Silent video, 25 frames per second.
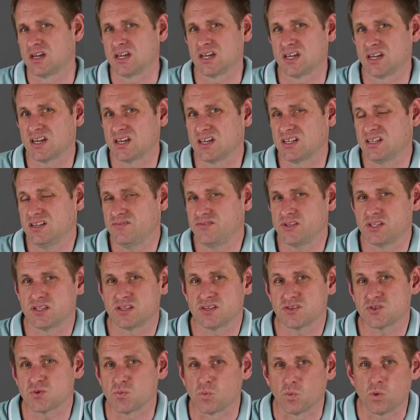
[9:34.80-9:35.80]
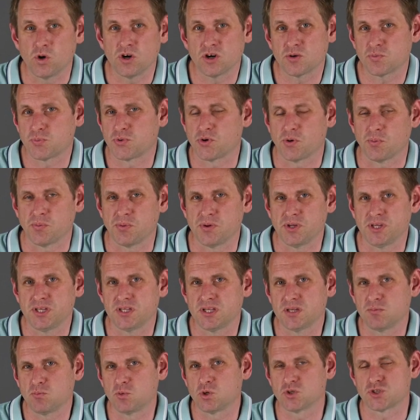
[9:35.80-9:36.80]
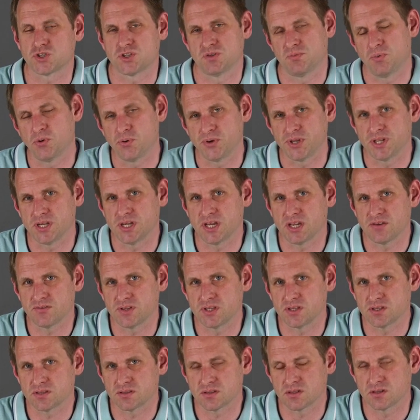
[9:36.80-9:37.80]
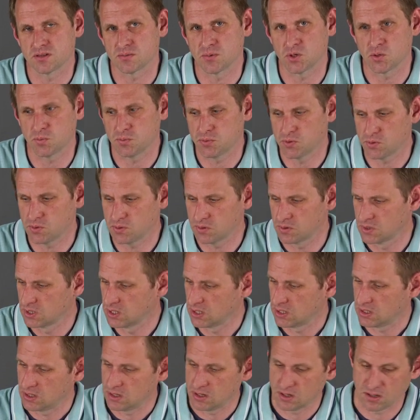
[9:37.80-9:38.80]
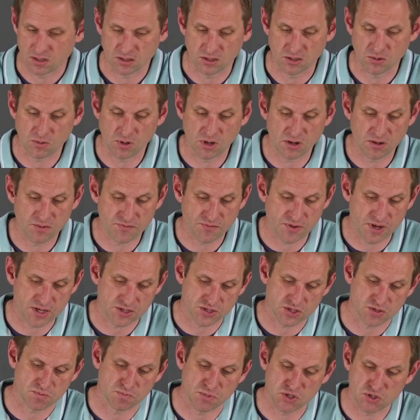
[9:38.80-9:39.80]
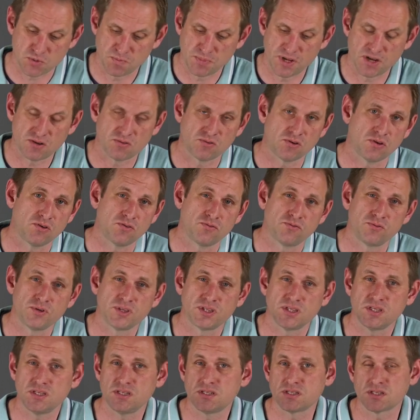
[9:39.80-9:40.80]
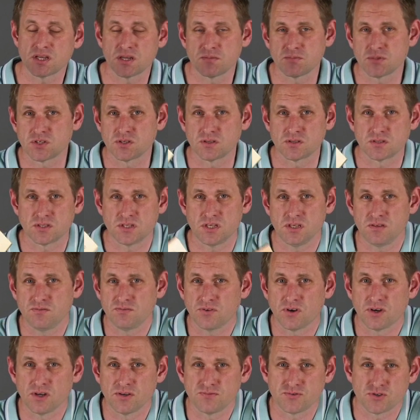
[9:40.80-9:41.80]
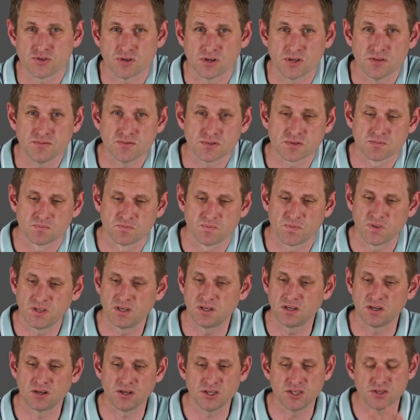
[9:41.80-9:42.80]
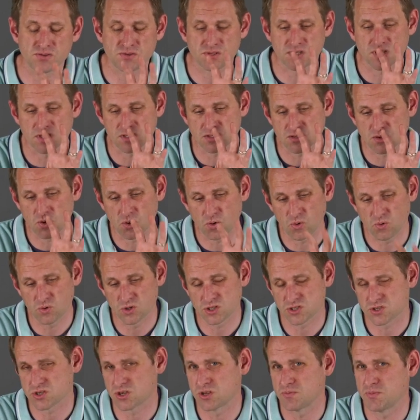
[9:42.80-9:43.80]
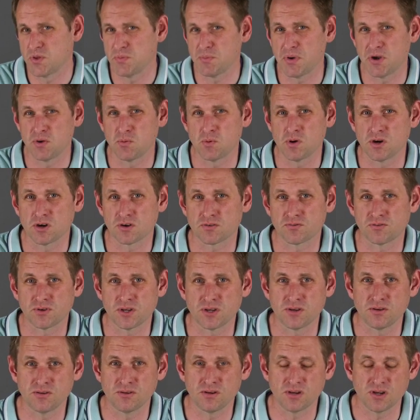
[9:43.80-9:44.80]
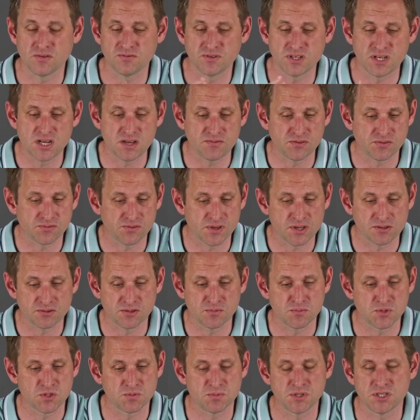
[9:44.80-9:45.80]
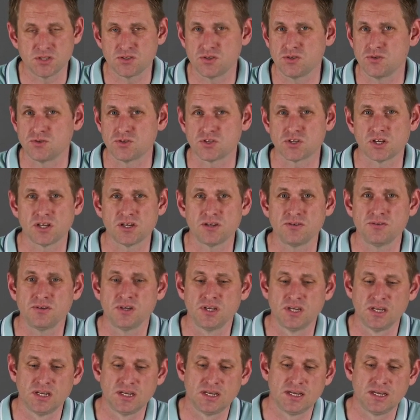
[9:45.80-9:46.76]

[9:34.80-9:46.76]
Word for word: Uh, and if it doesn't work properly, then what's the point in having the Thunderbolt port? Uh, you are in fact just much better off with these Samsung T5 drives. Uh, I use these all the time in my workflow. I've never found them to be too slow.